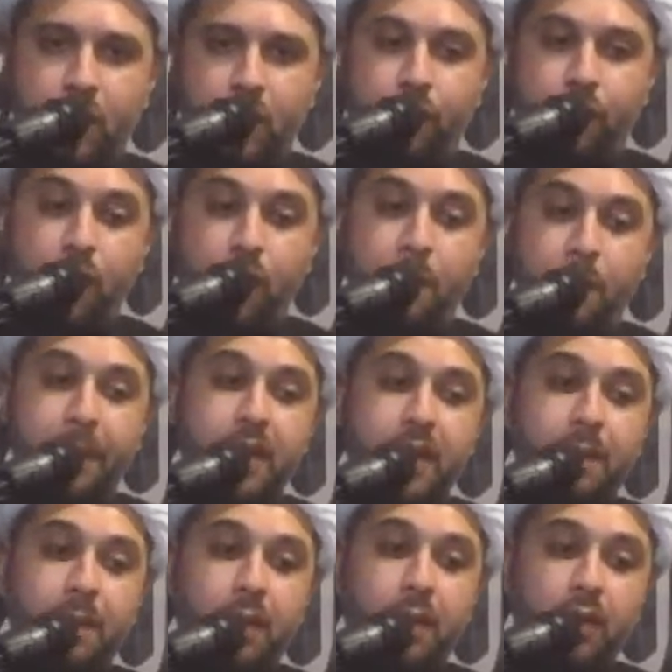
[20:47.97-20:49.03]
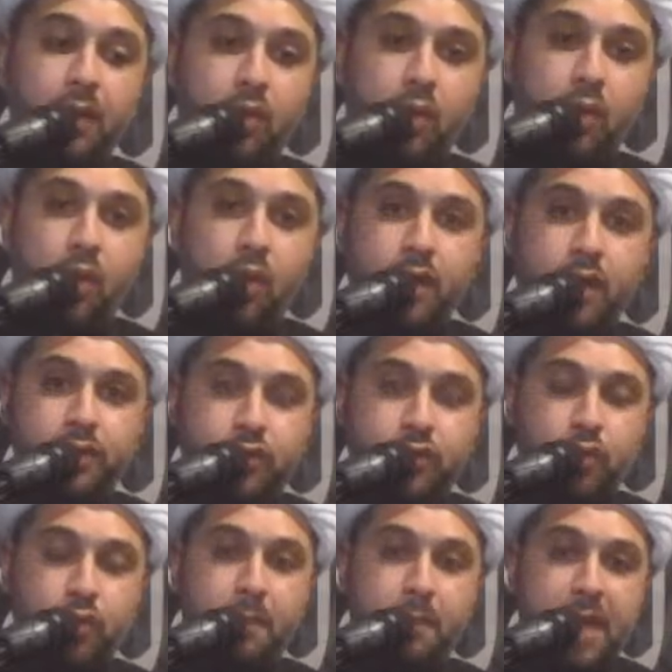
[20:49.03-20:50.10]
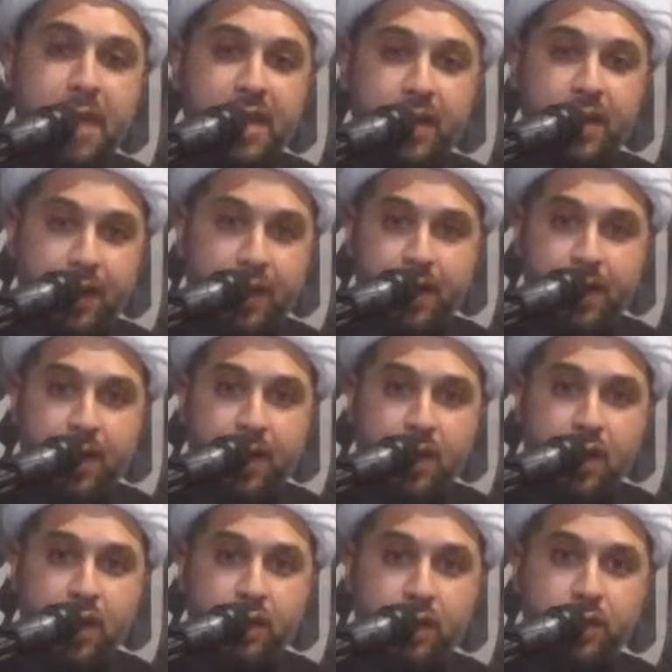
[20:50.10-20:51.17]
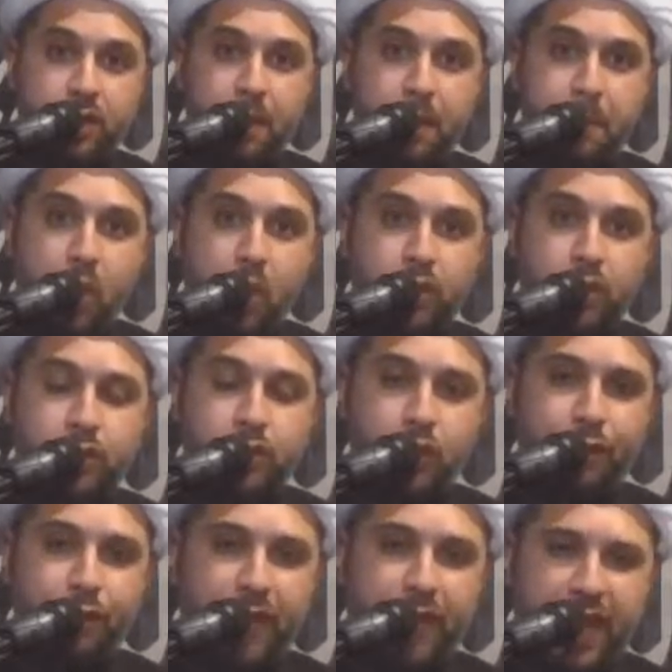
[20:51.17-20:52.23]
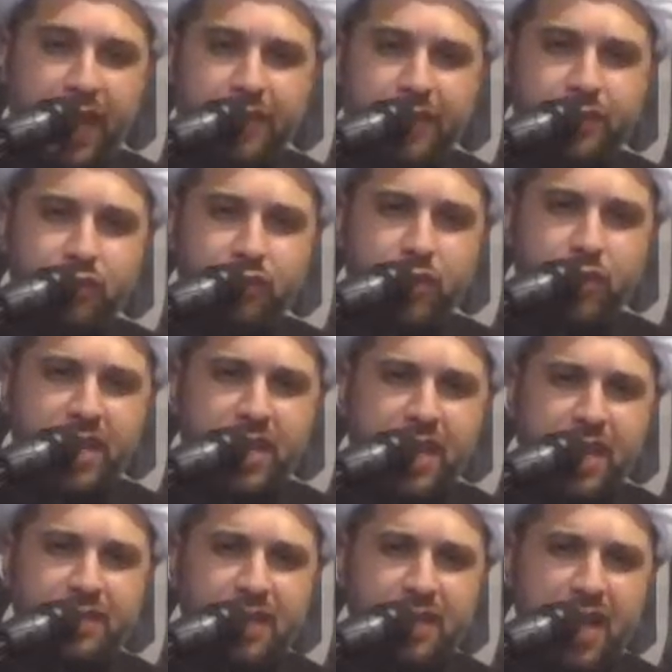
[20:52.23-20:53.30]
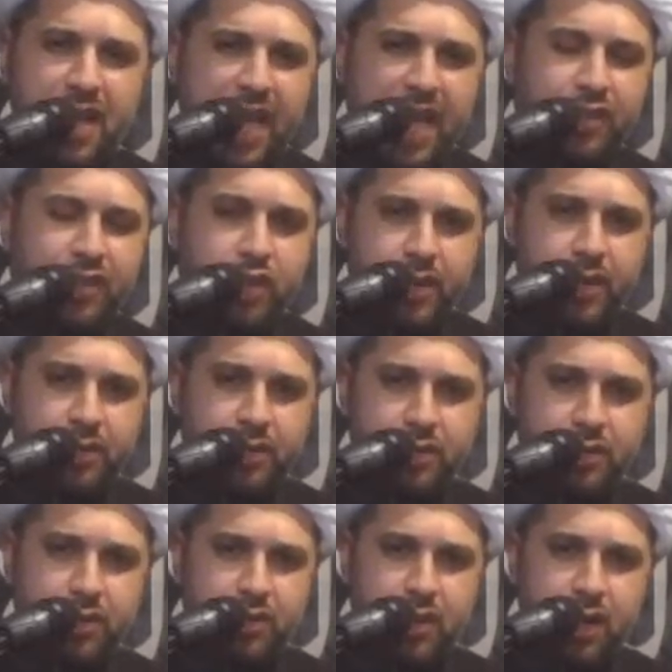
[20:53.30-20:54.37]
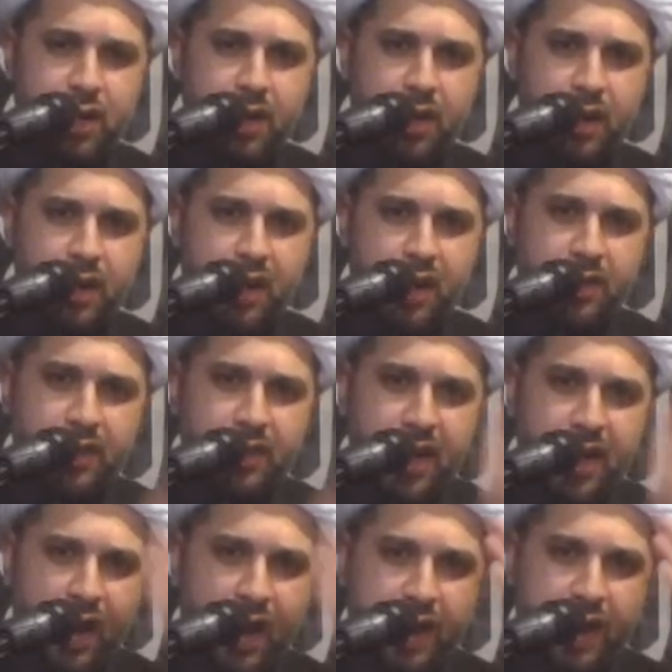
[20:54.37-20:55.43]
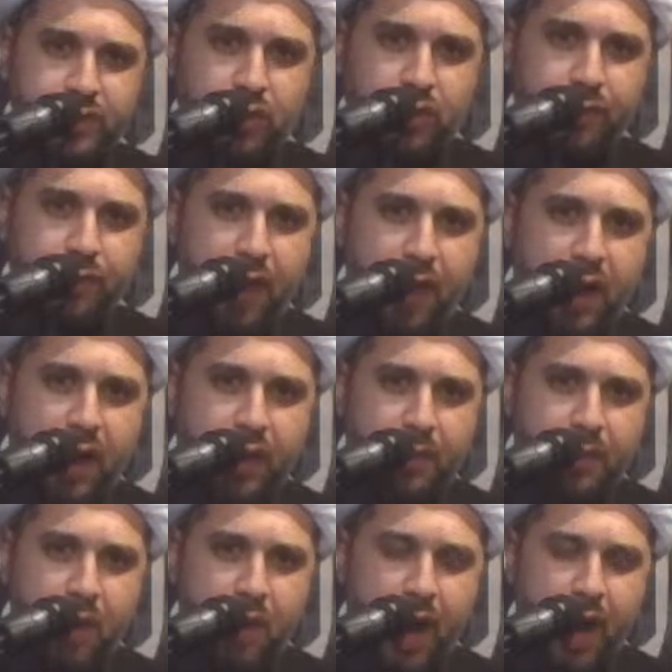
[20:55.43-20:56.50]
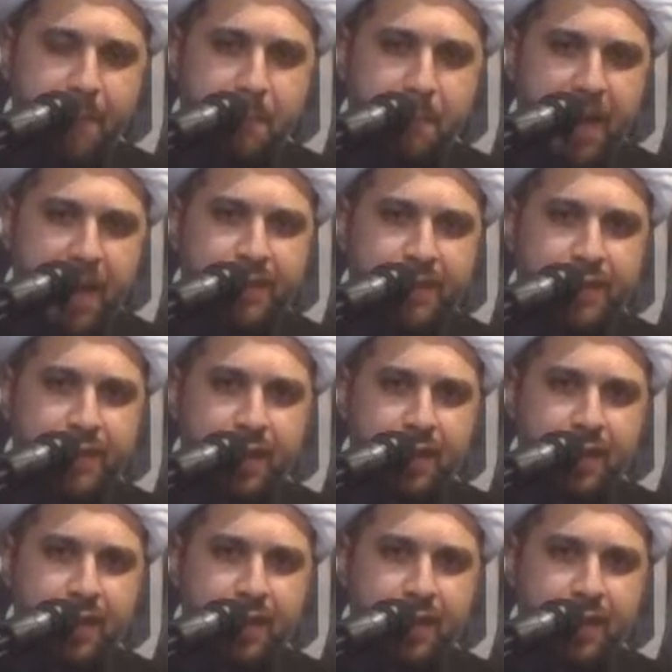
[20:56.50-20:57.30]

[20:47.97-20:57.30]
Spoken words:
For people who want to make the books of history as legends in the eyes of Ali Muhammad,